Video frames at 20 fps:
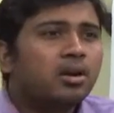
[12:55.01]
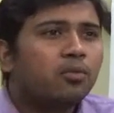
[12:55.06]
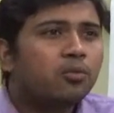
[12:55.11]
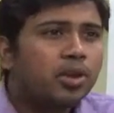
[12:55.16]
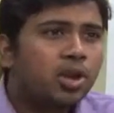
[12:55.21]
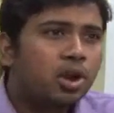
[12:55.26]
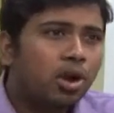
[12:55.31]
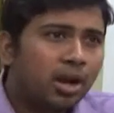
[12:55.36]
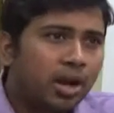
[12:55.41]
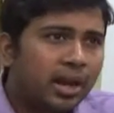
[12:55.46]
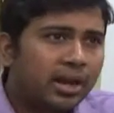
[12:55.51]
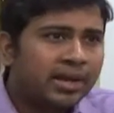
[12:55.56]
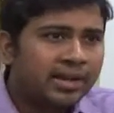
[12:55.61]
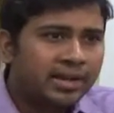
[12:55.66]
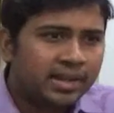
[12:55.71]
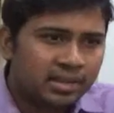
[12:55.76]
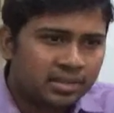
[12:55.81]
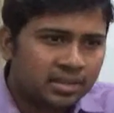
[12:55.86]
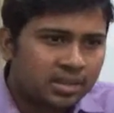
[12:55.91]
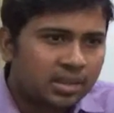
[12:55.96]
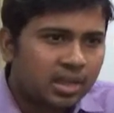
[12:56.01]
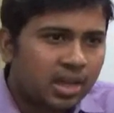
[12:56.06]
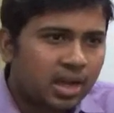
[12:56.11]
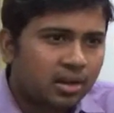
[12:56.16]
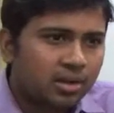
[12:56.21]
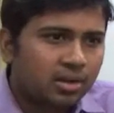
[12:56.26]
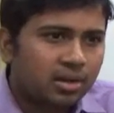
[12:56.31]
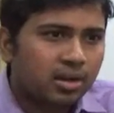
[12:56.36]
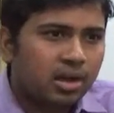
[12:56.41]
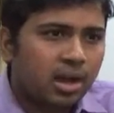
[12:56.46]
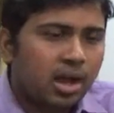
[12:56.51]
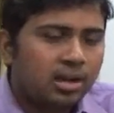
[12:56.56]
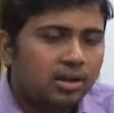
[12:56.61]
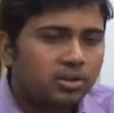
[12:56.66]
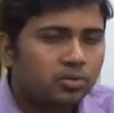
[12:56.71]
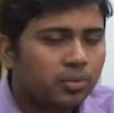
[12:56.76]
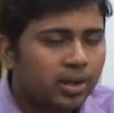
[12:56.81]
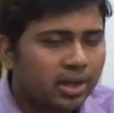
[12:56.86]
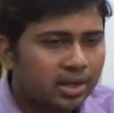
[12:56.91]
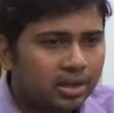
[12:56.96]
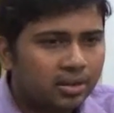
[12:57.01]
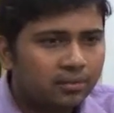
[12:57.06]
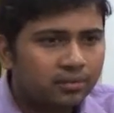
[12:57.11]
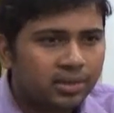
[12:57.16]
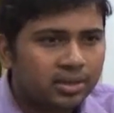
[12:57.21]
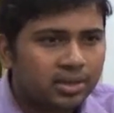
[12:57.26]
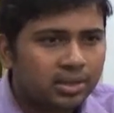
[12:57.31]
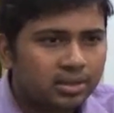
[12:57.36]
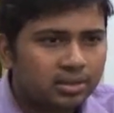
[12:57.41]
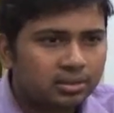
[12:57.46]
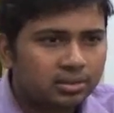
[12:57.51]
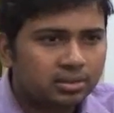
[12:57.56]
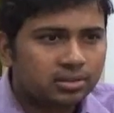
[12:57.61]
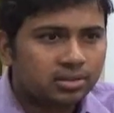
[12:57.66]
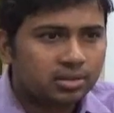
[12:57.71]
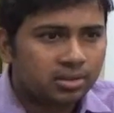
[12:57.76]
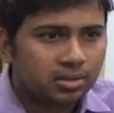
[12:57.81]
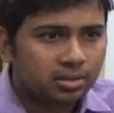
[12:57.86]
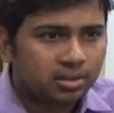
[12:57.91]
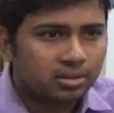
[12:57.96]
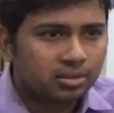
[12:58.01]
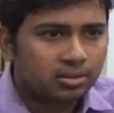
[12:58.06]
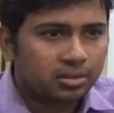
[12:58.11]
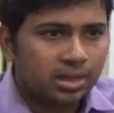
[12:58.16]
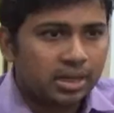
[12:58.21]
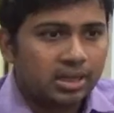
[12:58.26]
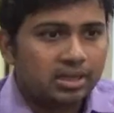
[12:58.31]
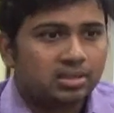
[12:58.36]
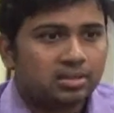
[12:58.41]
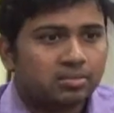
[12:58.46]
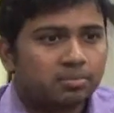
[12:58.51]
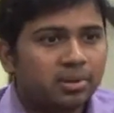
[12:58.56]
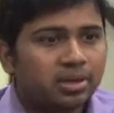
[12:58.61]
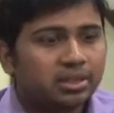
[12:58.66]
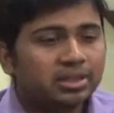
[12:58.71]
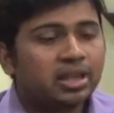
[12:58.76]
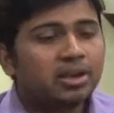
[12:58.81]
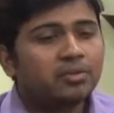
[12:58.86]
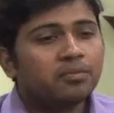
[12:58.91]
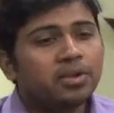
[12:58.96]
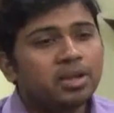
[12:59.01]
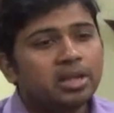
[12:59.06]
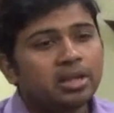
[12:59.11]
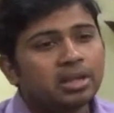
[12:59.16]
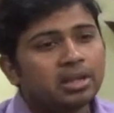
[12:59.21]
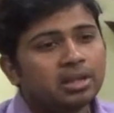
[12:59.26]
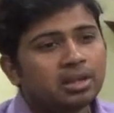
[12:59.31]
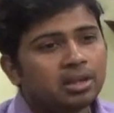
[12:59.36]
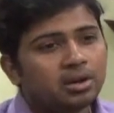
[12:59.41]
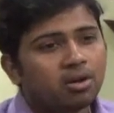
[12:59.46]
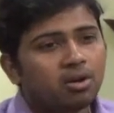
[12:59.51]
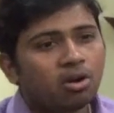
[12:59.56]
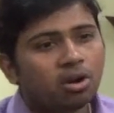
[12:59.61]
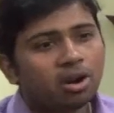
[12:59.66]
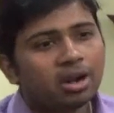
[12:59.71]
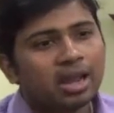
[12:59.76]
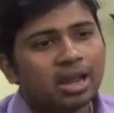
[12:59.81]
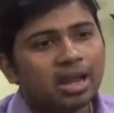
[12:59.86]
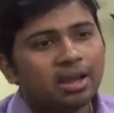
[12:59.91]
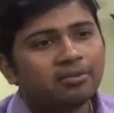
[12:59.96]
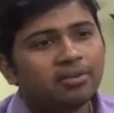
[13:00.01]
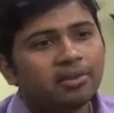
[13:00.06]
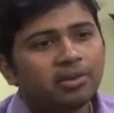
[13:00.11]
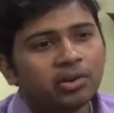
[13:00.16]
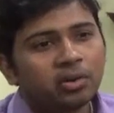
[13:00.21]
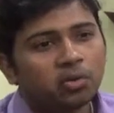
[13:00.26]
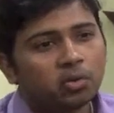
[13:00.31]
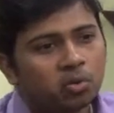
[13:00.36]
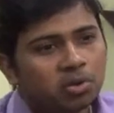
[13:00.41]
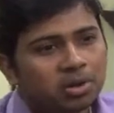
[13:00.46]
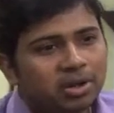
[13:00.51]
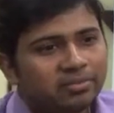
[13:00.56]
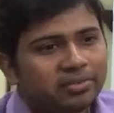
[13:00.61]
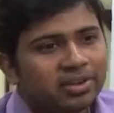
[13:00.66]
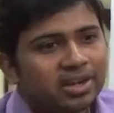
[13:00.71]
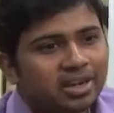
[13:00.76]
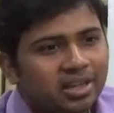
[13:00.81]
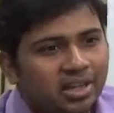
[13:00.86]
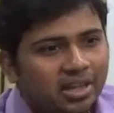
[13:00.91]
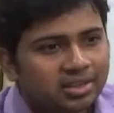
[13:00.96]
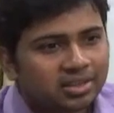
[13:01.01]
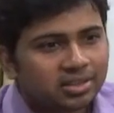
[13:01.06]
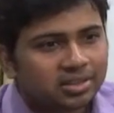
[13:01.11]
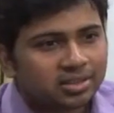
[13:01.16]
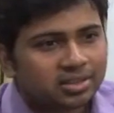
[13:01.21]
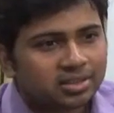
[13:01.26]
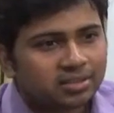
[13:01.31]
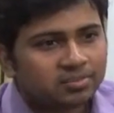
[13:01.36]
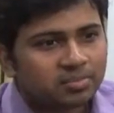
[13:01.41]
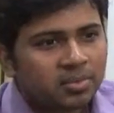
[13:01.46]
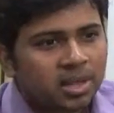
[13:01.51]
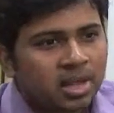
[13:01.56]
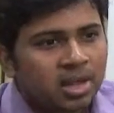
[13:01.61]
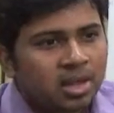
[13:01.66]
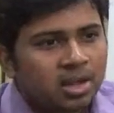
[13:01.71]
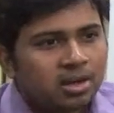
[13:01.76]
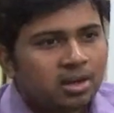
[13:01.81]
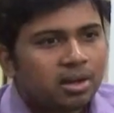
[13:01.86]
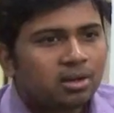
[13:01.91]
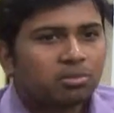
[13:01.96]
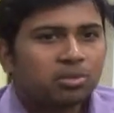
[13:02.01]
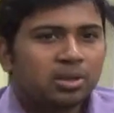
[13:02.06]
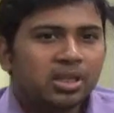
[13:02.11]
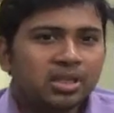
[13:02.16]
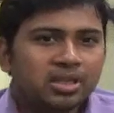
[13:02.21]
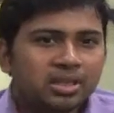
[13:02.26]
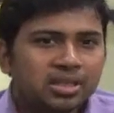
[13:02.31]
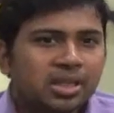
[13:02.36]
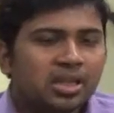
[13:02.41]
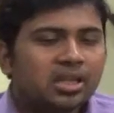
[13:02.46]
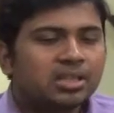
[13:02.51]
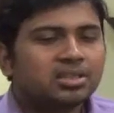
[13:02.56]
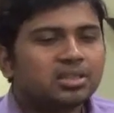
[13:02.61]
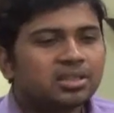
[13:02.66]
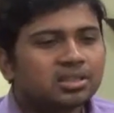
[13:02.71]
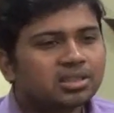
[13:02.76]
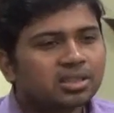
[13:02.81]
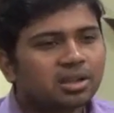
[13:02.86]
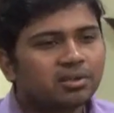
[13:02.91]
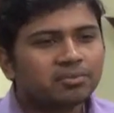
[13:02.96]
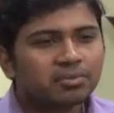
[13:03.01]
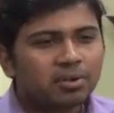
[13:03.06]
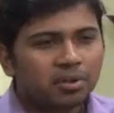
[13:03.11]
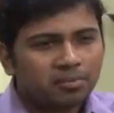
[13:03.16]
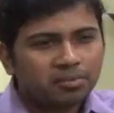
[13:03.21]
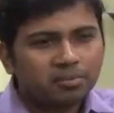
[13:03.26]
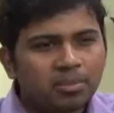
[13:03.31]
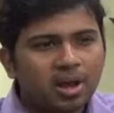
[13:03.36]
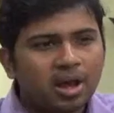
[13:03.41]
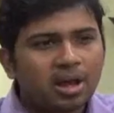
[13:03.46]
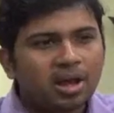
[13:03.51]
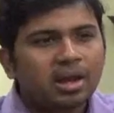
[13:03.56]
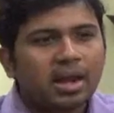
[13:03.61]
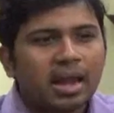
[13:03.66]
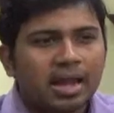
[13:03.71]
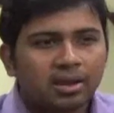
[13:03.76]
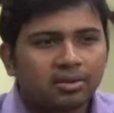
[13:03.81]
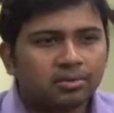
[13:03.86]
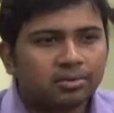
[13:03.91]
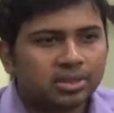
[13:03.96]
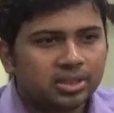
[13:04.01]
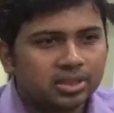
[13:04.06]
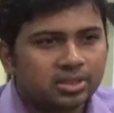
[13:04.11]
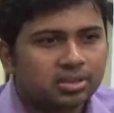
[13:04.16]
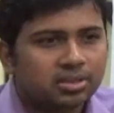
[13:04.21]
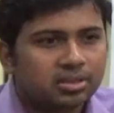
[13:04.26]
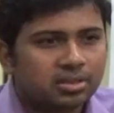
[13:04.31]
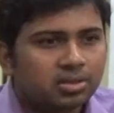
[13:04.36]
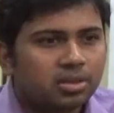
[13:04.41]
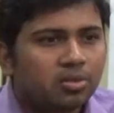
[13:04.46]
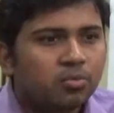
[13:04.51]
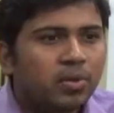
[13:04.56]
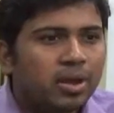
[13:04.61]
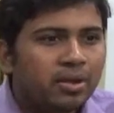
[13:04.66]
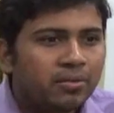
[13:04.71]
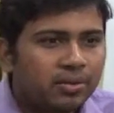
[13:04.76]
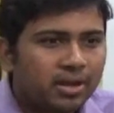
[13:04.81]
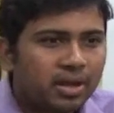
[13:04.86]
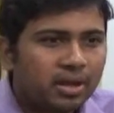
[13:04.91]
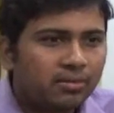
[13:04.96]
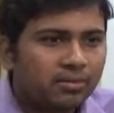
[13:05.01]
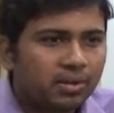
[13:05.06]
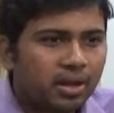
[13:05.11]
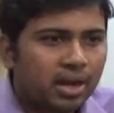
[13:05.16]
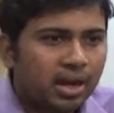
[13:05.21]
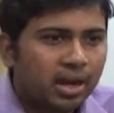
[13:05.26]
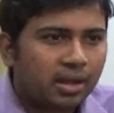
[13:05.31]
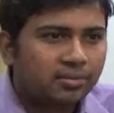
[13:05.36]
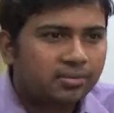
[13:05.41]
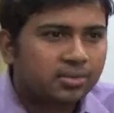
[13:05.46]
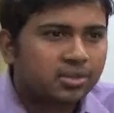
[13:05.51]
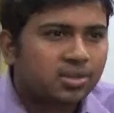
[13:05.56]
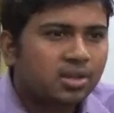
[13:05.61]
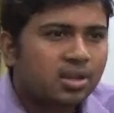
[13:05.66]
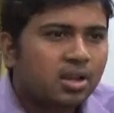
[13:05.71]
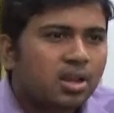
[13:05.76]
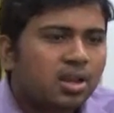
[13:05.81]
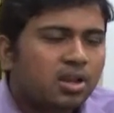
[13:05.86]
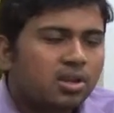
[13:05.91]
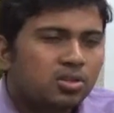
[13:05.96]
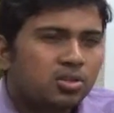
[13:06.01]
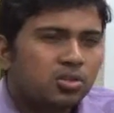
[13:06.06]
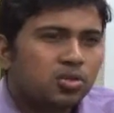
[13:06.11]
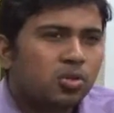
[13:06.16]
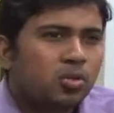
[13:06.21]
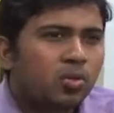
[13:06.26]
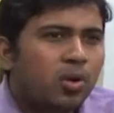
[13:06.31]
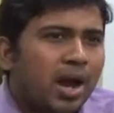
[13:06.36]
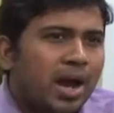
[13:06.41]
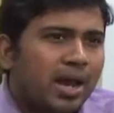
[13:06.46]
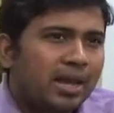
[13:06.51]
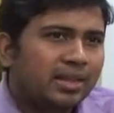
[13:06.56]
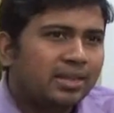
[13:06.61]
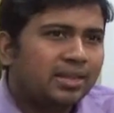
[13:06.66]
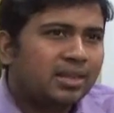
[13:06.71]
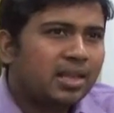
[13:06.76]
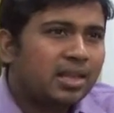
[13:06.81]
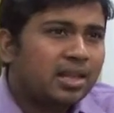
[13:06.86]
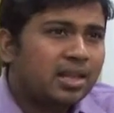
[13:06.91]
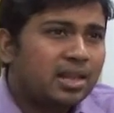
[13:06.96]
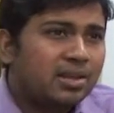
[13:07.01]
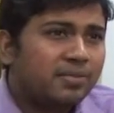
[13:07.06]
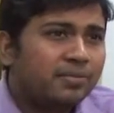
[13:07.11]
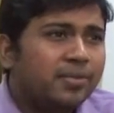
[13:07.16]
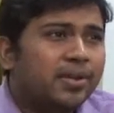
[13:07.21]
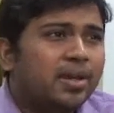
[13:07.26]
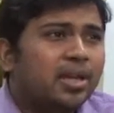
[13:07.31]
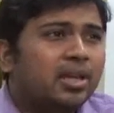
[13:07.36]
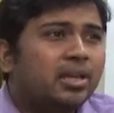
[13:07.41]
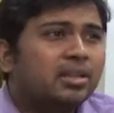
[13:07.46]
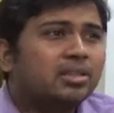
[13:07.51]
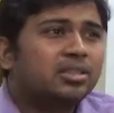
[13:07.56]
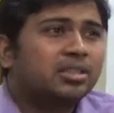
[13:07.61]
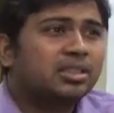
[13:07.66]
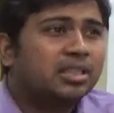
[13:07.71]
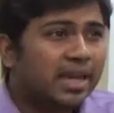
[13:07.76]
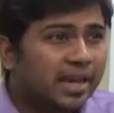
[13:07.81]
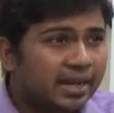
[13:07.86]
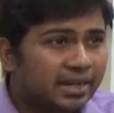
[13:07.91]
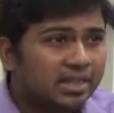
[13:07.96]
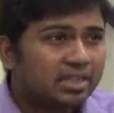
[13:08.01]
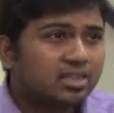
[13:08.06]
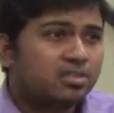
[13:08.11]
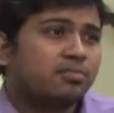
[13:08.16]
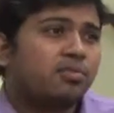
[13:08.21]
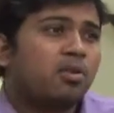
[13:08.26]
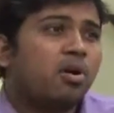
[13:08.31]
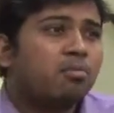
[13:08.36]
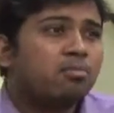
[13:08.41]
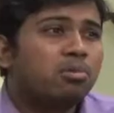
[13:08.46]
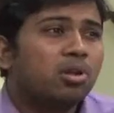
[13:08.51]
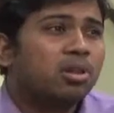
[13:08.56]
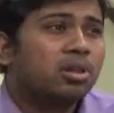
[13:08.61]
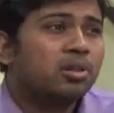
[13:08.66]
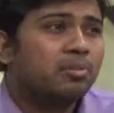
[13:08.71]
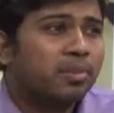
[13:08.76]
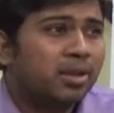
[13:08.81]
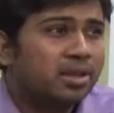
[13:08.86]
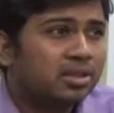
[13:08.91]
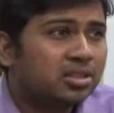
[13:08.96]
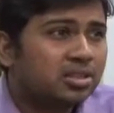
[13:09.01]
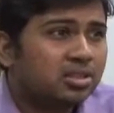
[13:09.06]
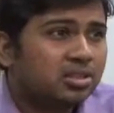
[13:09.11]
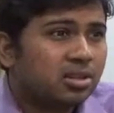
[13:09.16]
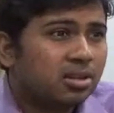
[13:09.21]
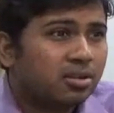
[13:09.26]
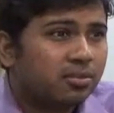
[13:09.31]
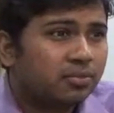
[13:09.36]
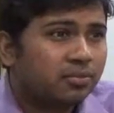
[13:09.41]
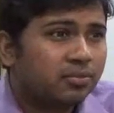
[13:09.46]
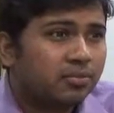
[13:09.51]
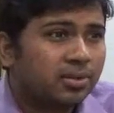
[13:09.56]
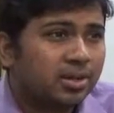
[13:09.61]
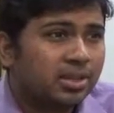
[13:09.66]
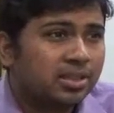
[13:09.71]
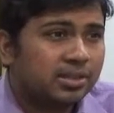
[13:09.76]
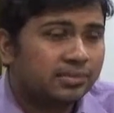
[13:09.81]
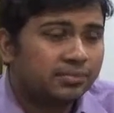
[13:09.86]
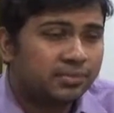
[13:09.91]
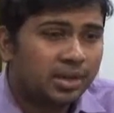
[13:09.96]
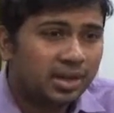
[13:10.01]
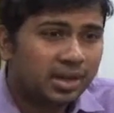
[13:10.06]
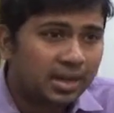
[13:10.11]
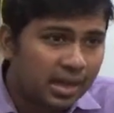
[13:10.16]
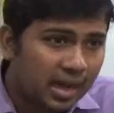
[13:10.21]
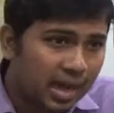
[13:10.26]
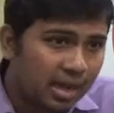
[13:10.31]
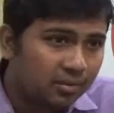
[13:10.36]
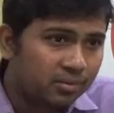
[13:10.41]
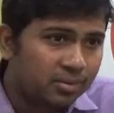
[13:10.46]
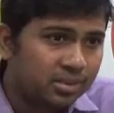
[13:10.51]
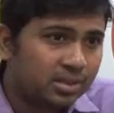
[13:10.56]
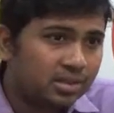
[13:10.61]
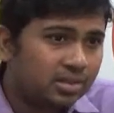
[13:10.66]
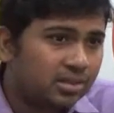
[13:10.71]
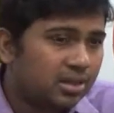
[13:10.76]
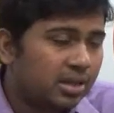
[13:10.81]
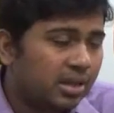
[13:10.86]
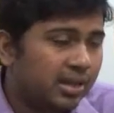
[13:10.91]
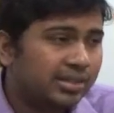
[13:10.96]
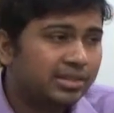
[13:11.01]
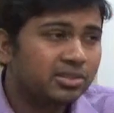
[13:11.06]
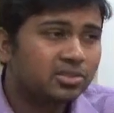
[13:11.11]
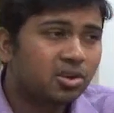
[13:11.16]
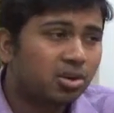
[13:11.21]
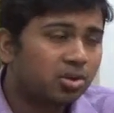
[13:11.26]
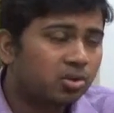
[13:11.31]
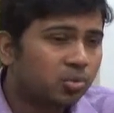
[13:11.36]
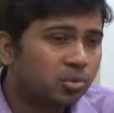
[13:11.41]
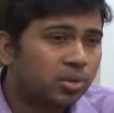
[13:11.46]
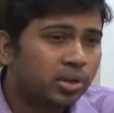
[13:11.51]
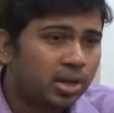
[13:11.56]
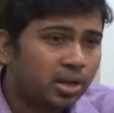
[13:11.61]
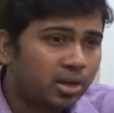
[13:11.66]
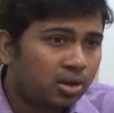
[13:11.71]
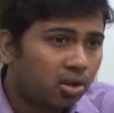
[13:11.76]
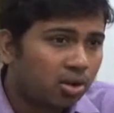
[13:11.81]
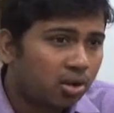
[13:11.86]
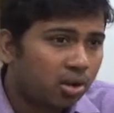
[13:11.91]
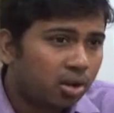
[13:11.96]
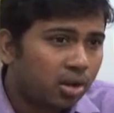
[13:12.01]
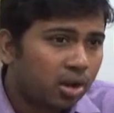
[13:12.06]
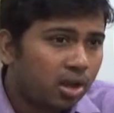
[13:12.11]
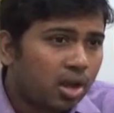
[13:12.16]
We all are Indians at heart. I do agree with that case. But then we all have our own different cultures. Now, these cultures come from our languages, the way we live our lives. So, I think if a state is formed on the basis of different languages, it is not totally wrong.